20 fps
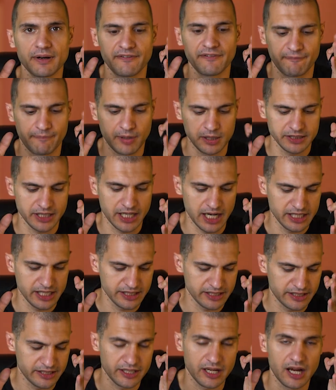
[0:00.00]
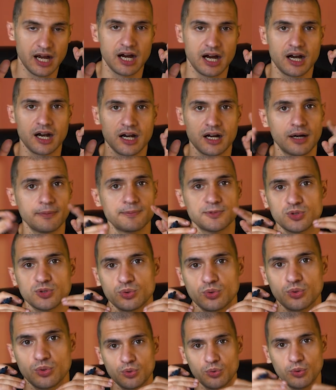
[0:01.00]
of podcasts are up
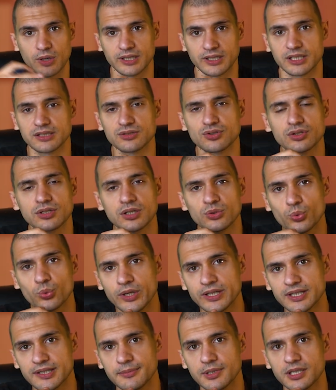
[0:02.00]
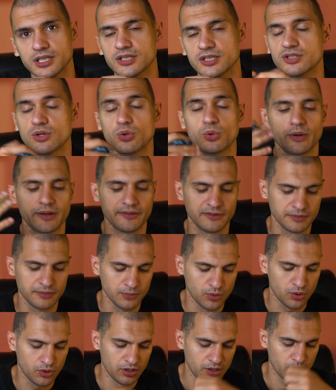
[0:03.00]
to 120 minutes or even
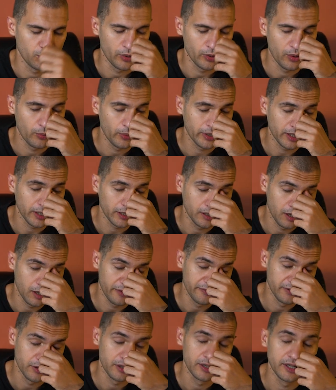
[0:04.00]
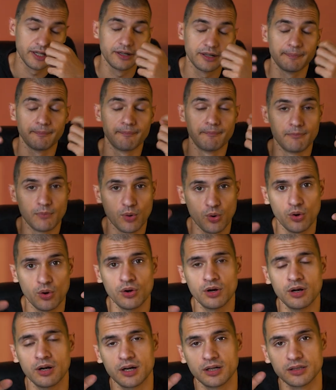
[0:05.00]
more, where we can cover
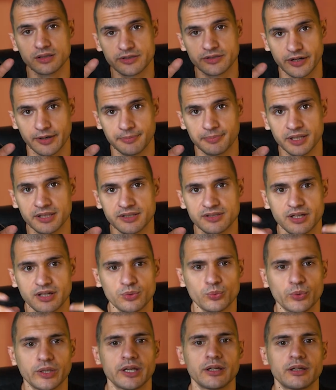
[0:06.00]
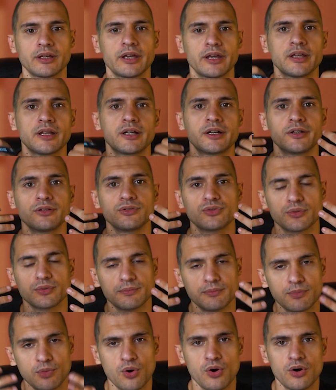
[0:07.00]
more topics and we can gather into
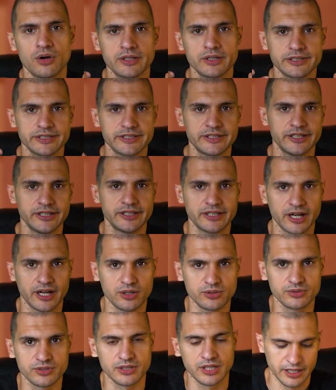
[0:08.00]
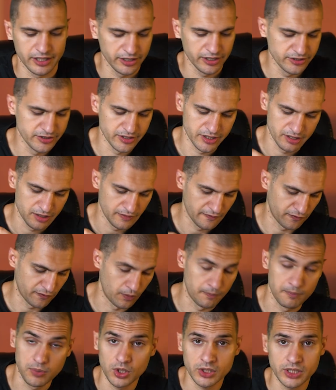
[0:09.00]
more details, either for
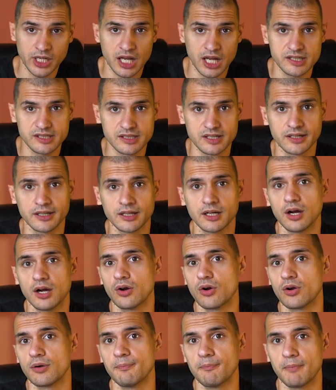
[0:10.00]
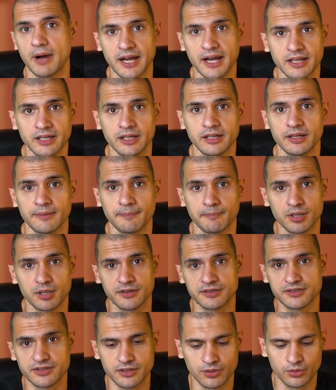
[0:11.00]
podcasting or my
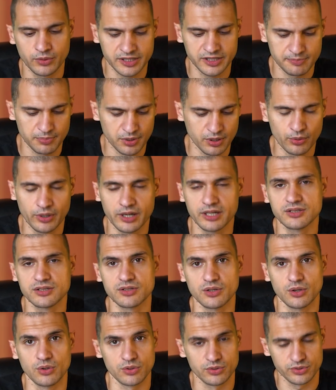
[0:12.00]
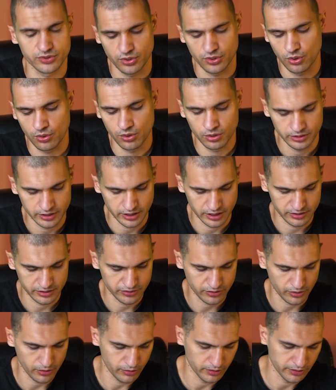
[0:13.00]
personal experience or so on and so